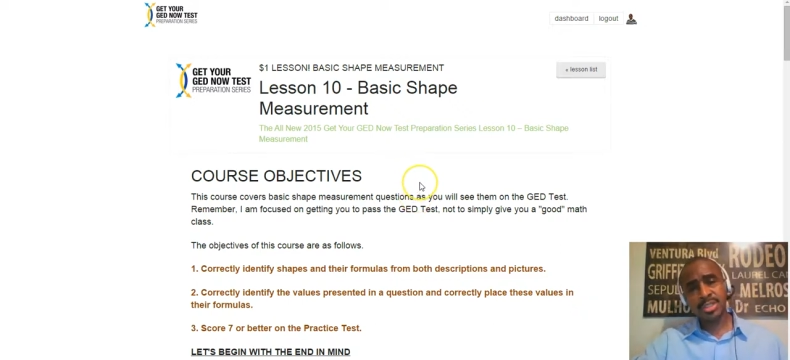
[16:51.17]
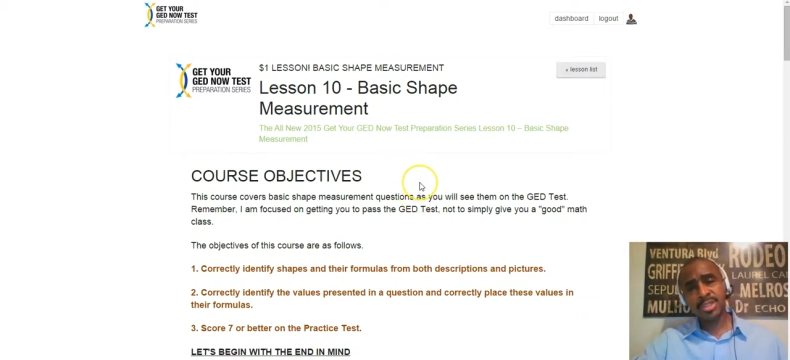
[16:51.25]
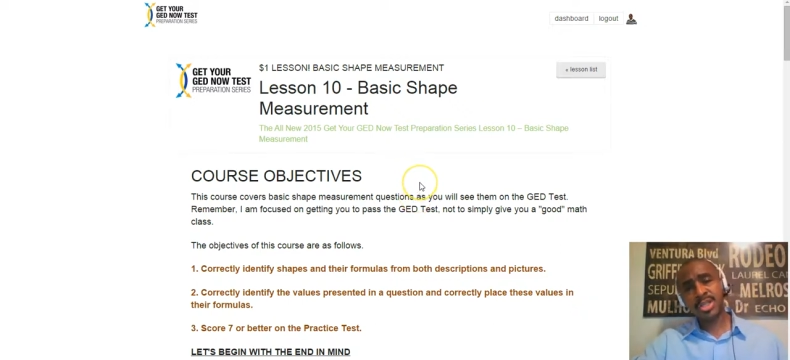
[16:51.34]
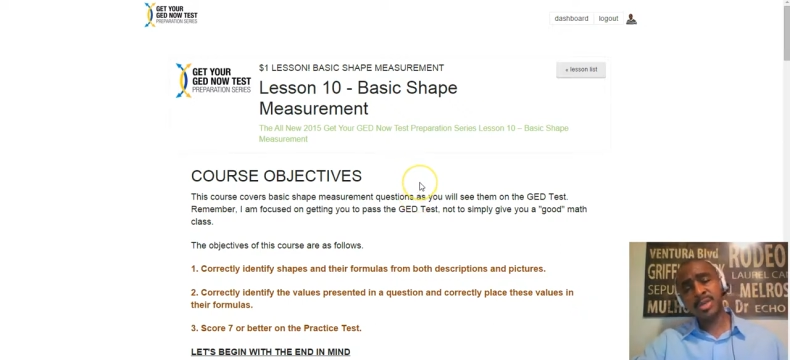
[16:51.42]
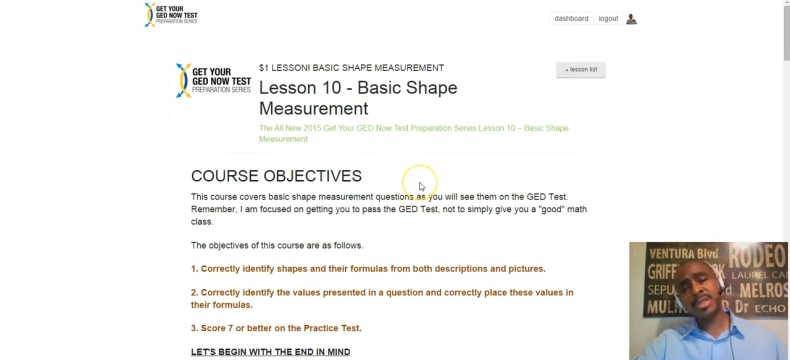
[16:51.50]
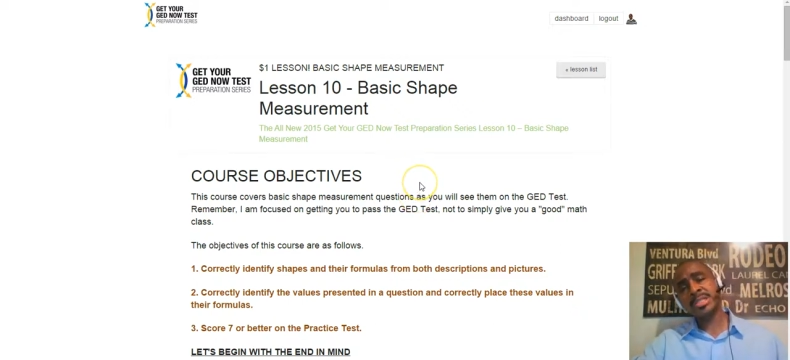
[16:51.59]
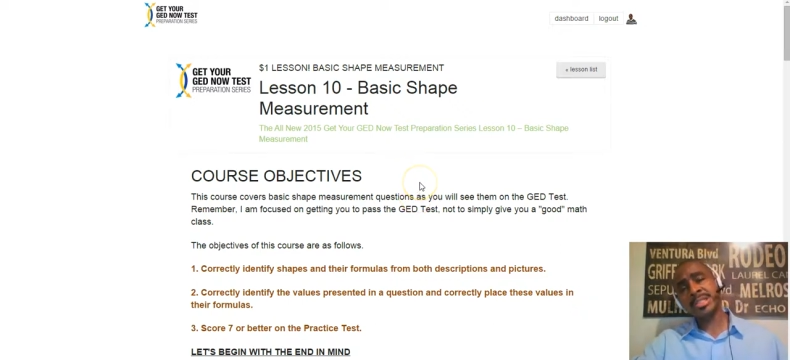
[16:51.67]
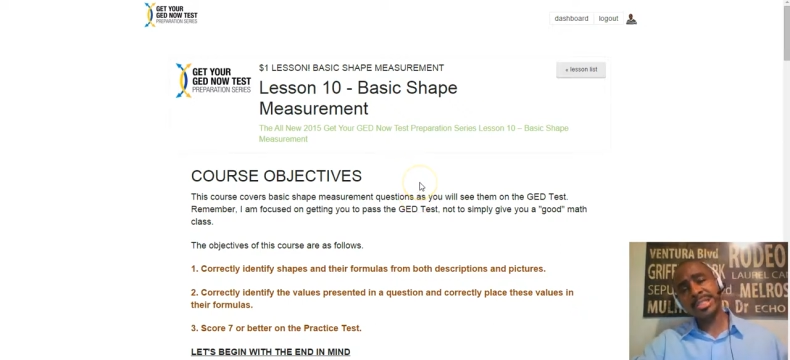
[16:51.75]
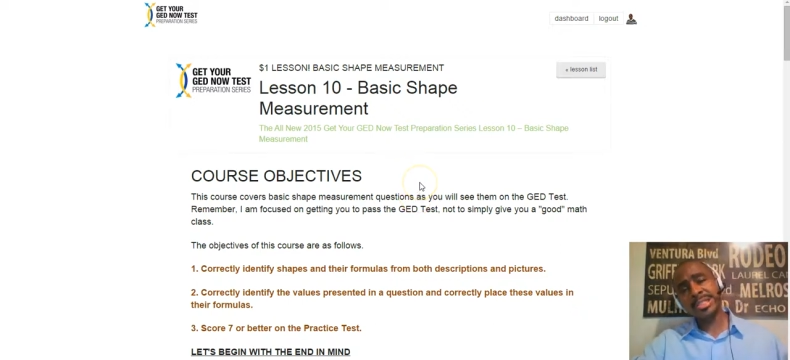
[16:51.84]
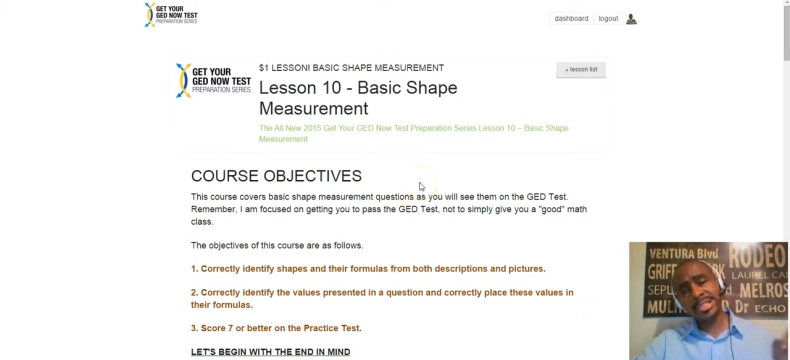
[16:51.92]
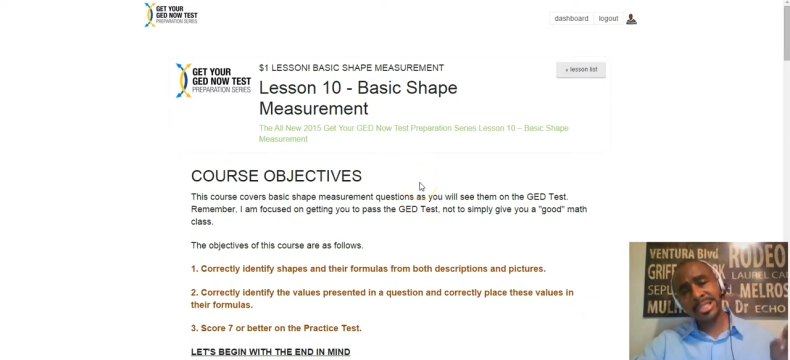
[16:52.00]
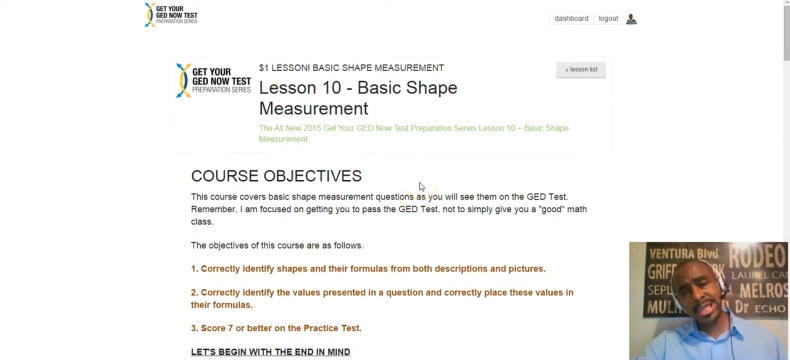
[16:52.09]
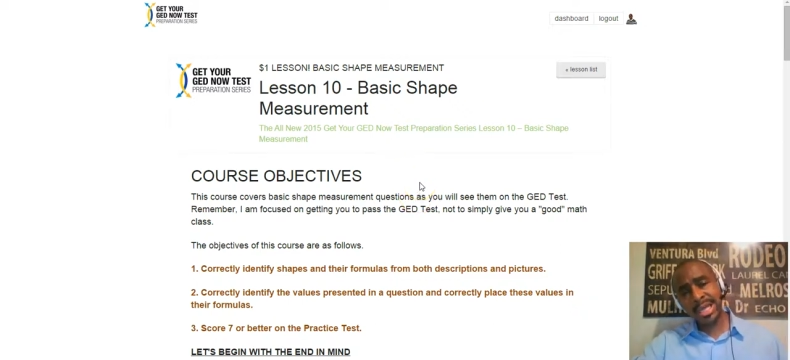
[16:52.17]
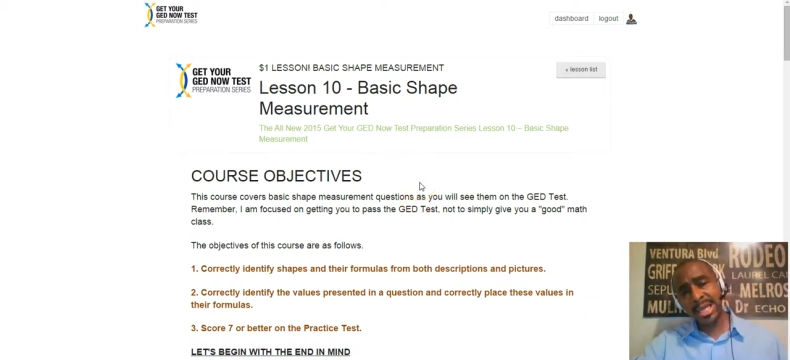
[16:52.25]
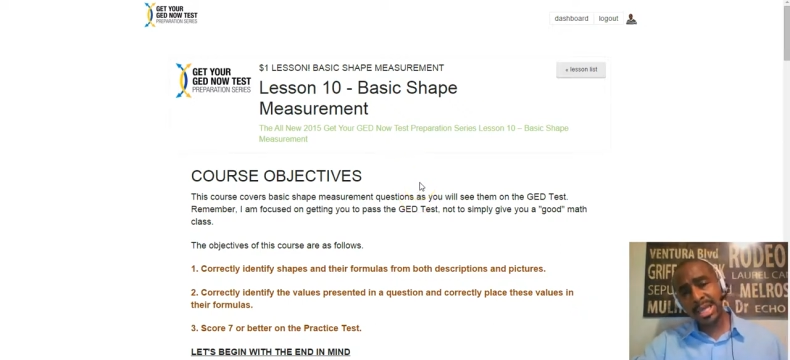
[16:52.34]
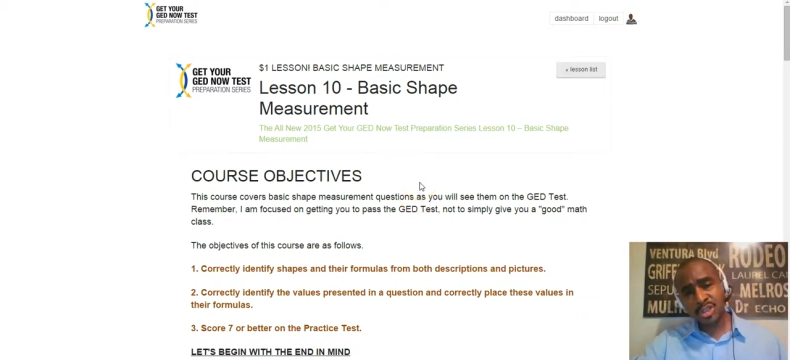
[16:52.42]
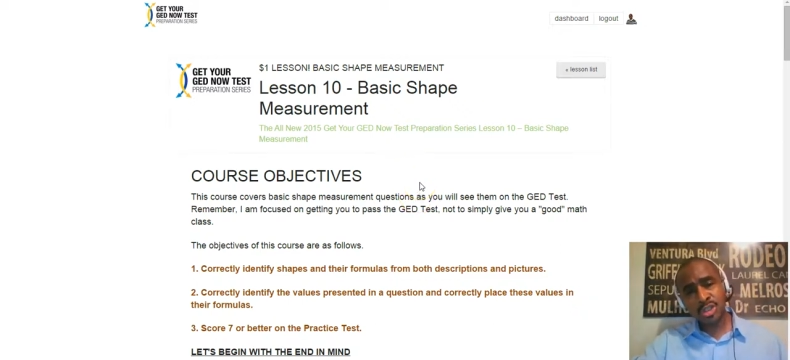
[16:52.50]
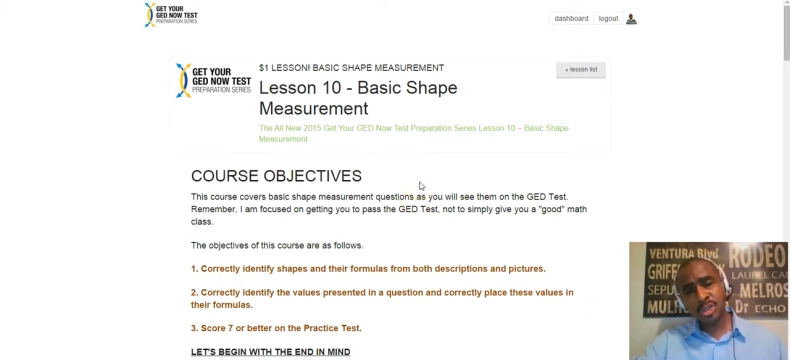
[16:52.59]
Series.
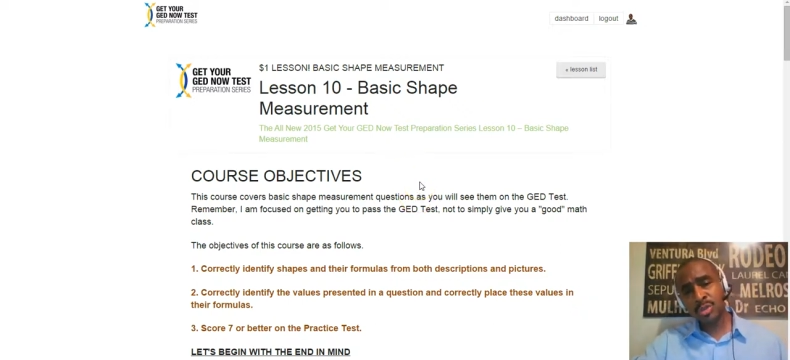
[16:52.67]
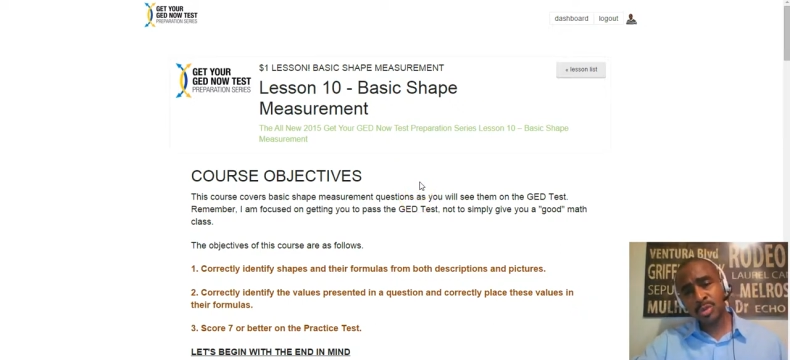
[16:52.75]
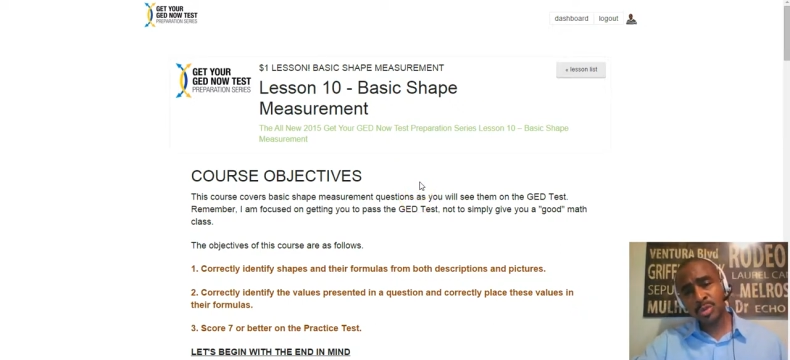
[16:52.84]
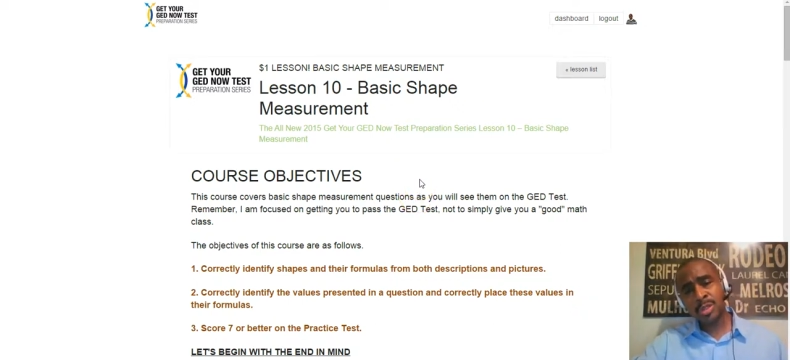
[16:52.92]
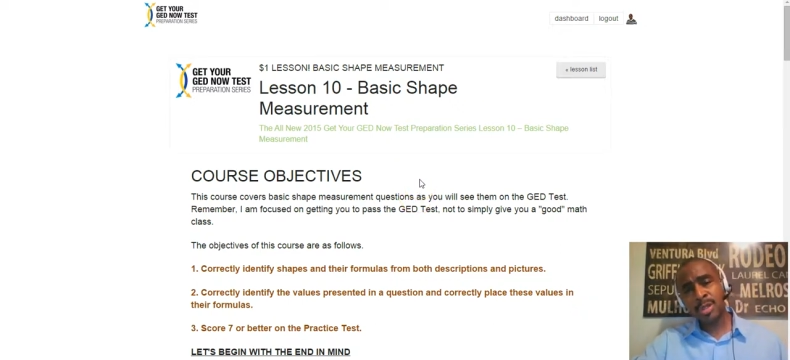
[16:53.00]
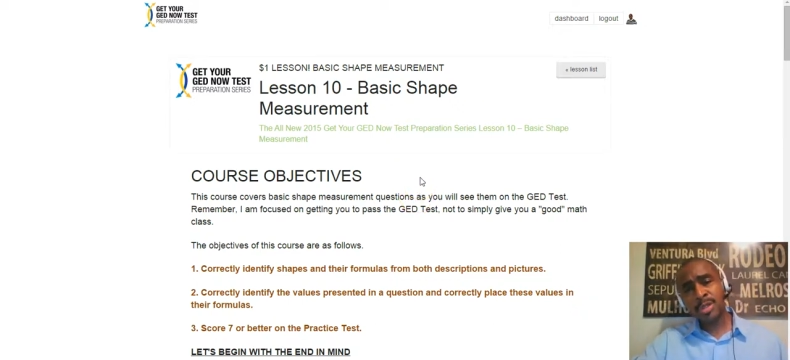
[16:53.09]
Stay tuned,